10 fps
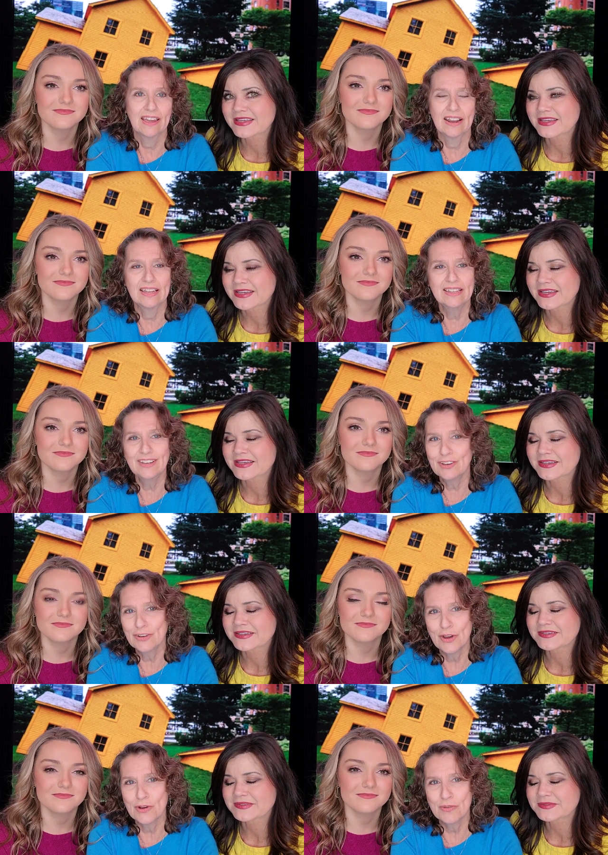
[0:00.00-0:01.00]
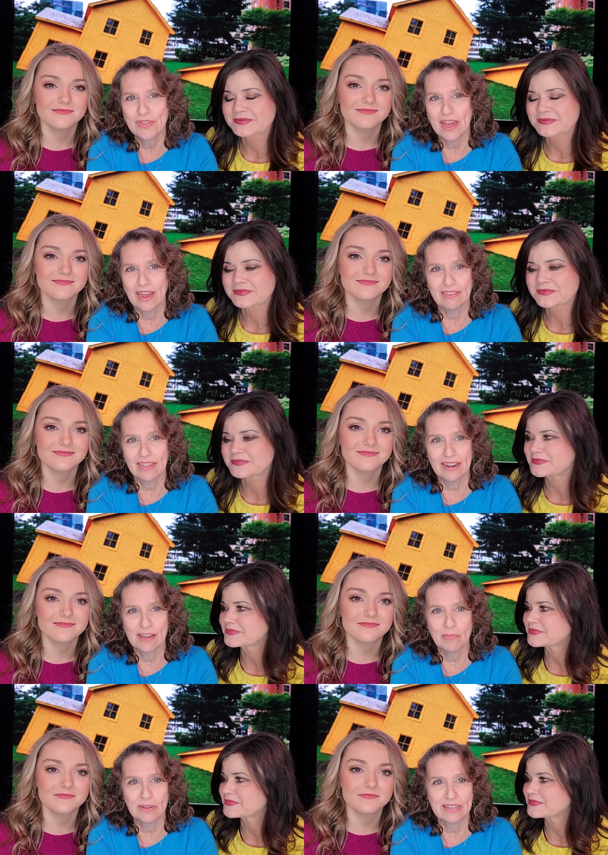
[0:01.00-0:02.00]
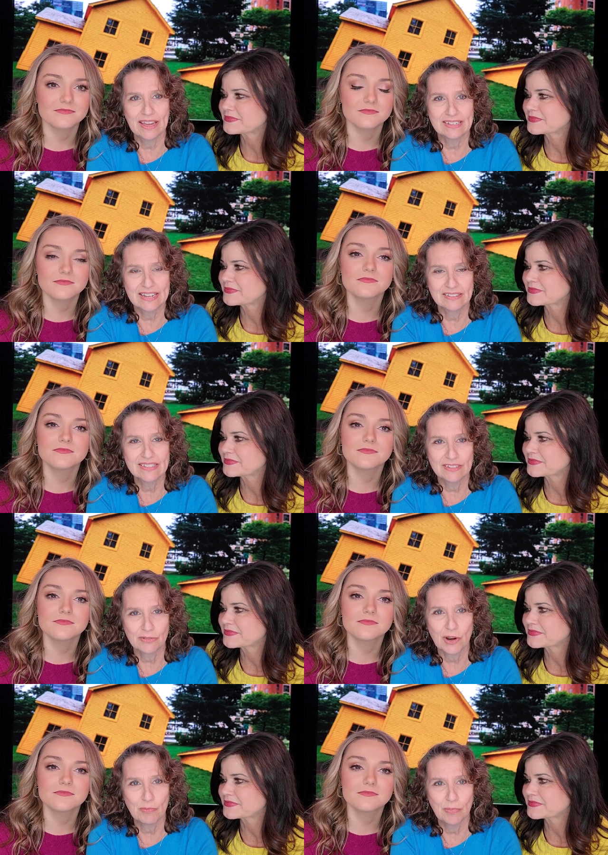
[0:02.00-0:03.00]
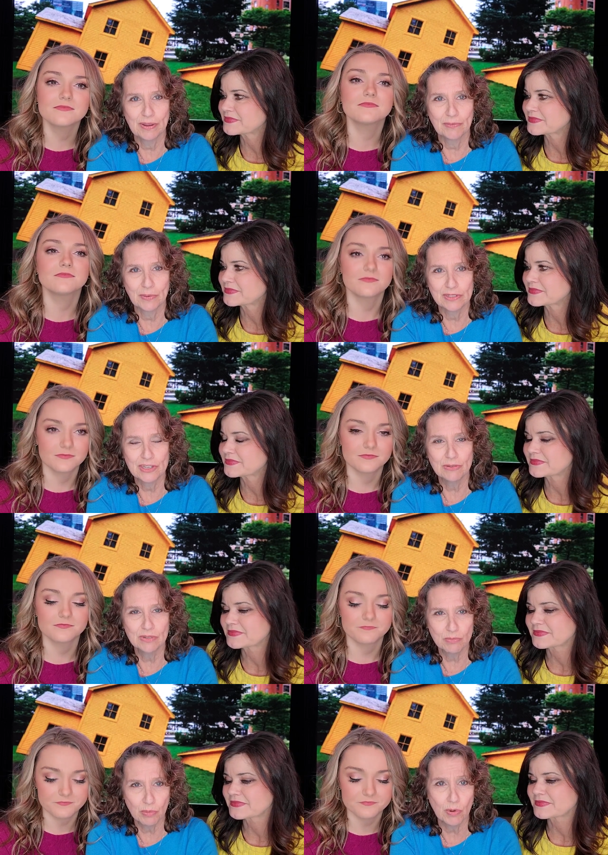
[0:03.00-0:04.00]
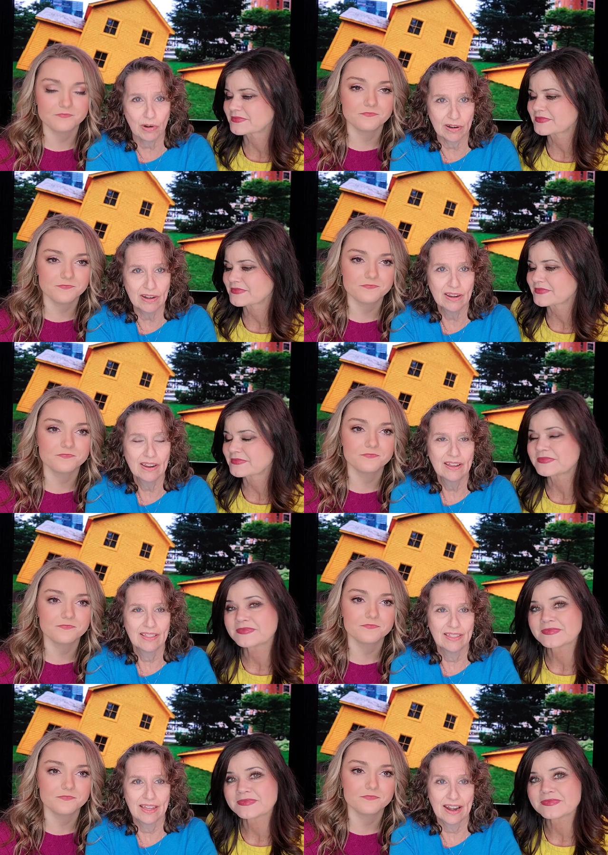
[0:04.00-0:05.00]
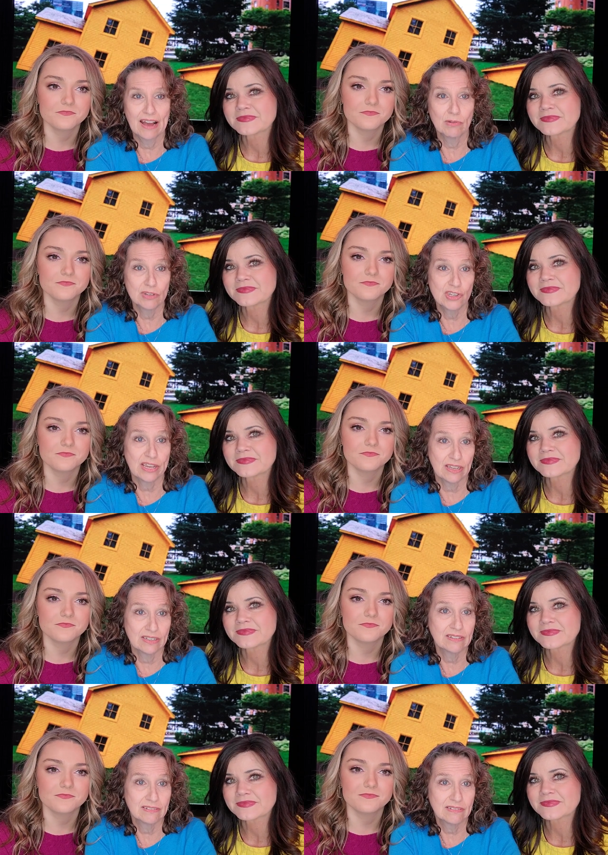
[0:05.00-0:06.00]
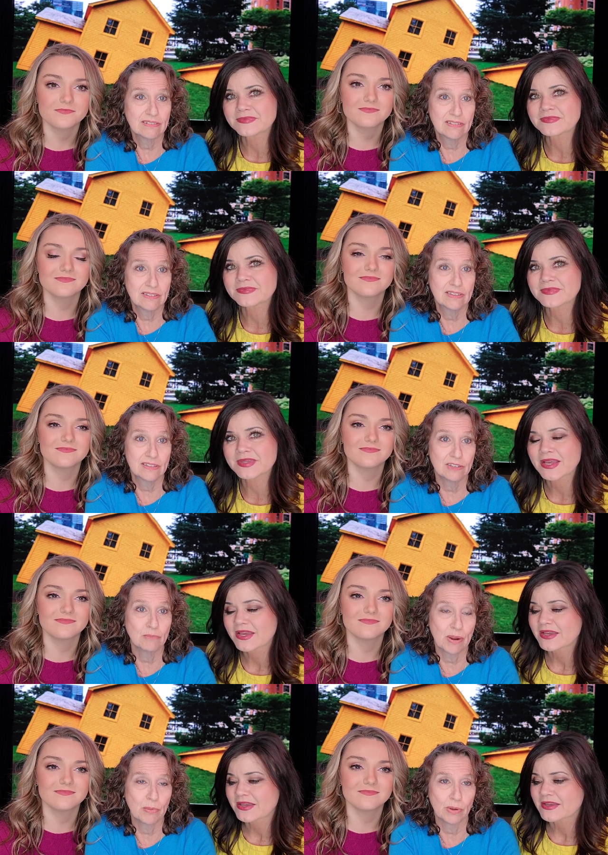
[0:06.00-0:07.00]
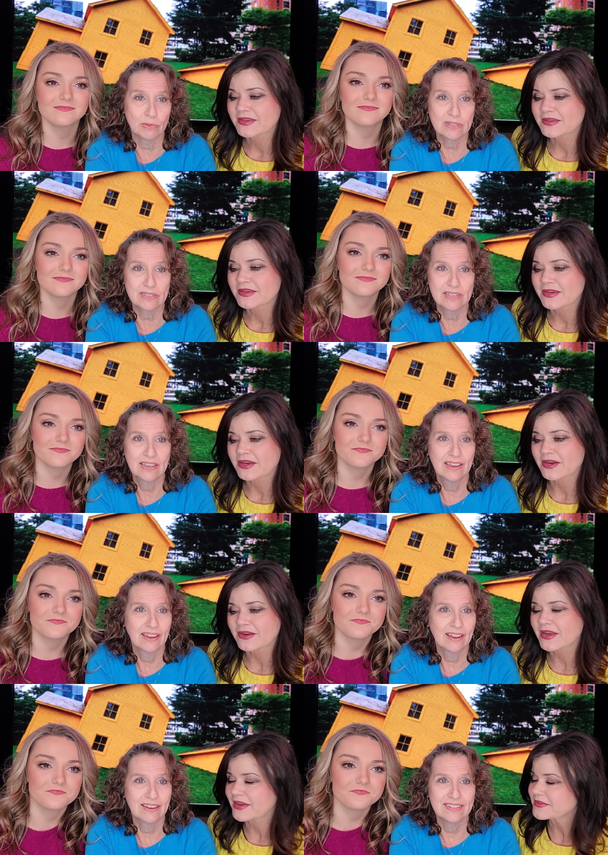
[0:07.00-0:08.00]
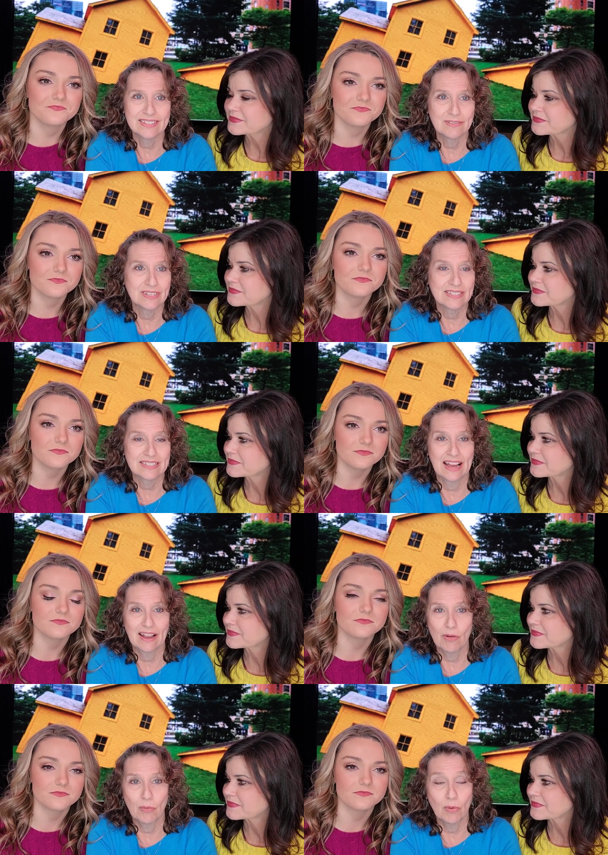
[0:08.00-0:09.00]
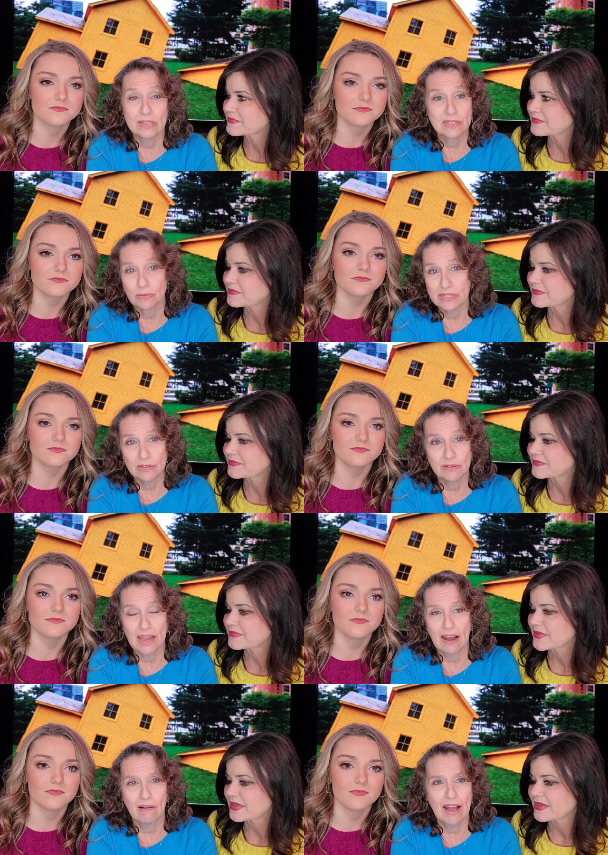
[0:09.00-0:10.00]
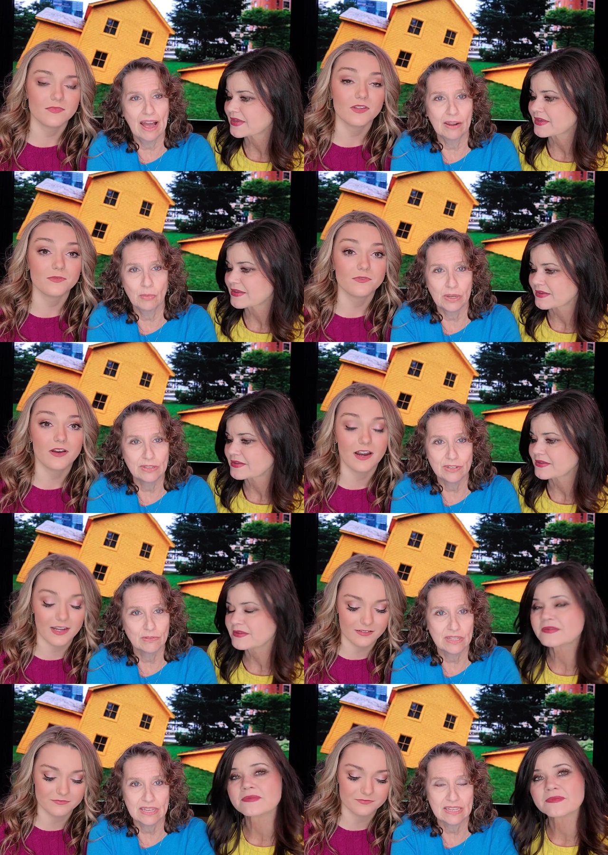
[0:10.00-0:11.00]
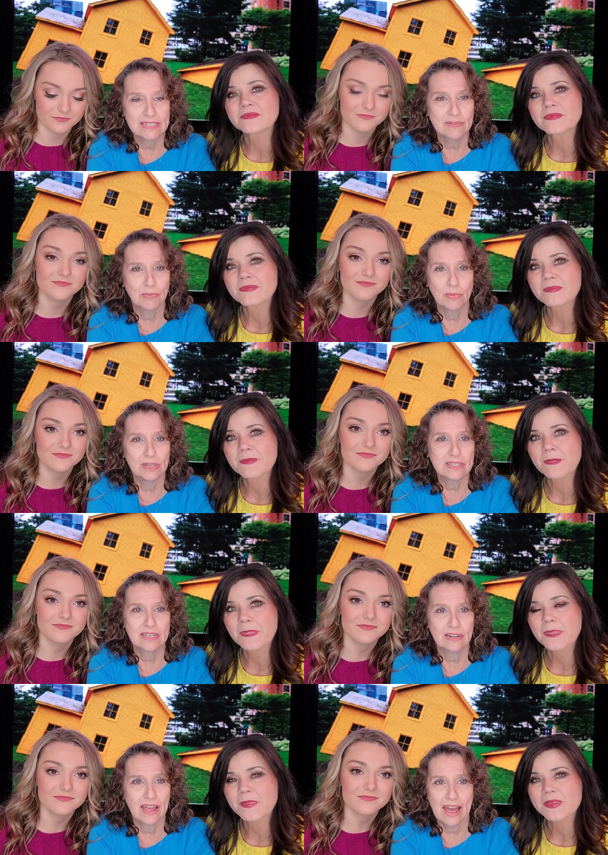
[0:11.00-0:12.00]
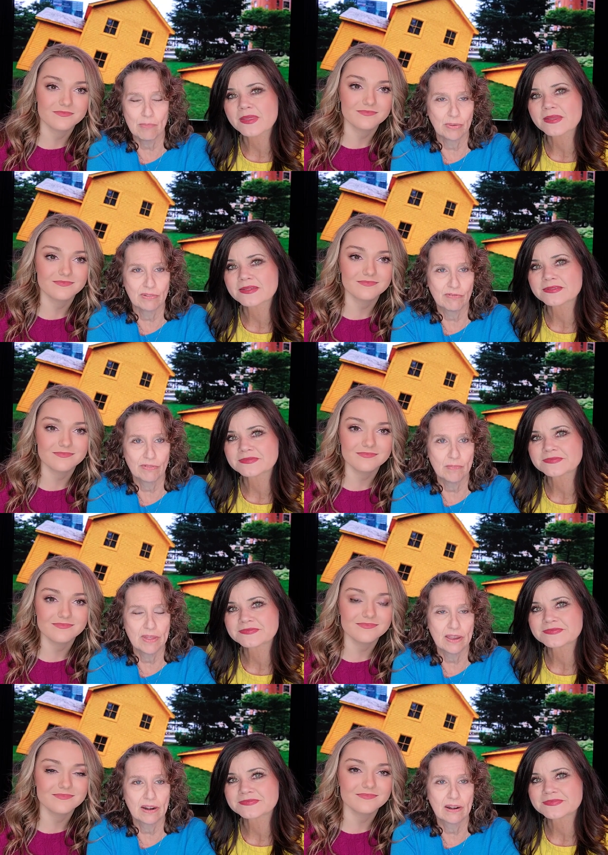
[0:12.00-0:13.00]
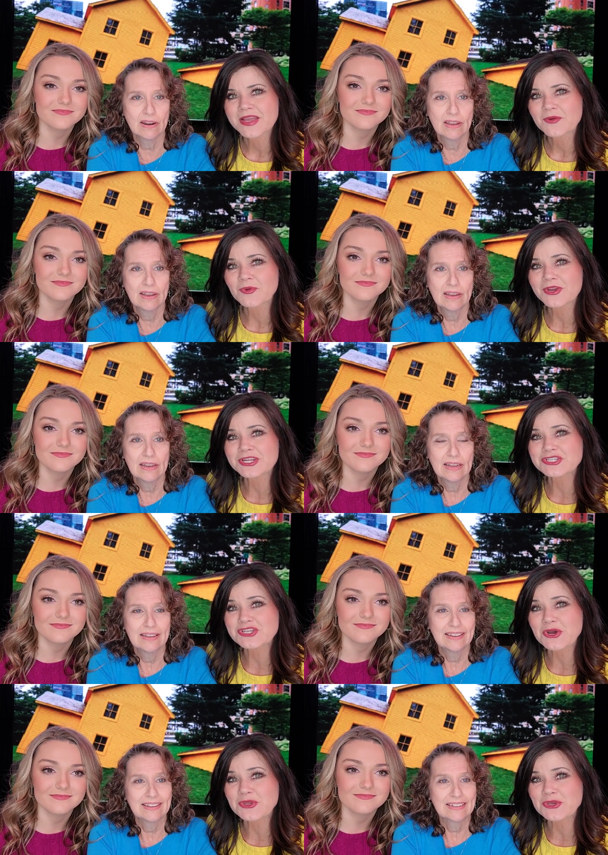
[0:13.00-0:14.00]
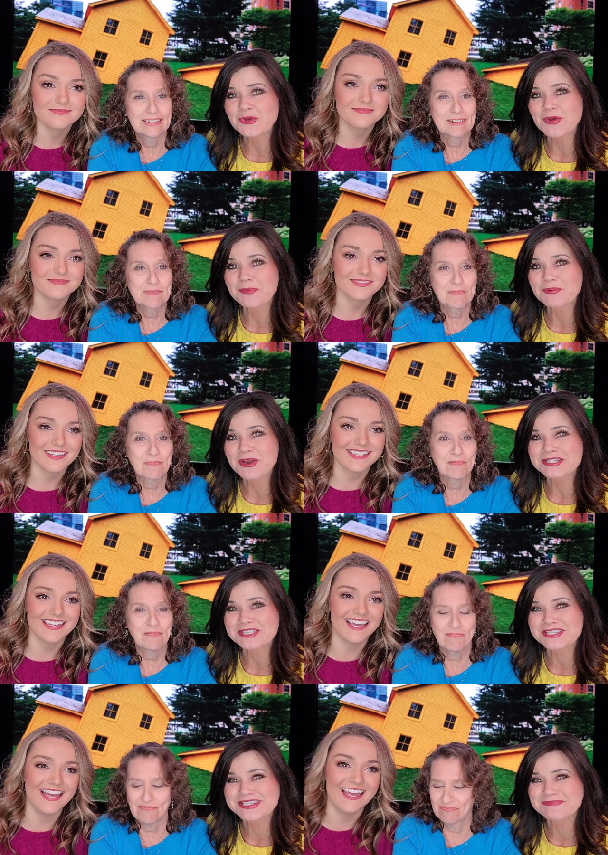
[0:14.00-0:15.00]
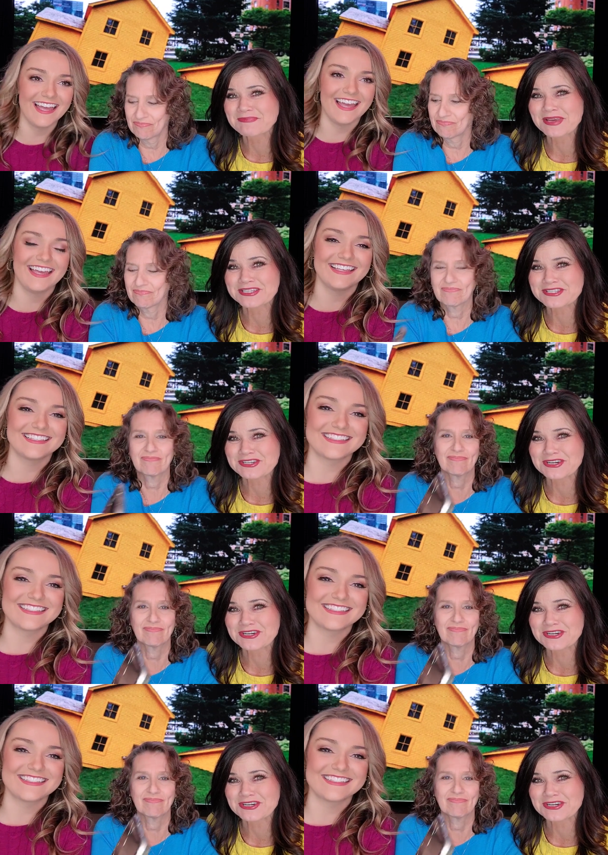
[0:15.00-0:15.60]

Speaker 1: And I didn't know then that Emily had Down syndrome, but when she was born, then I was shaken mm. to my roots because okay. it was like, what do we do now? How do we right. do this? What's going to happen from there? We're going to show you a precious yes.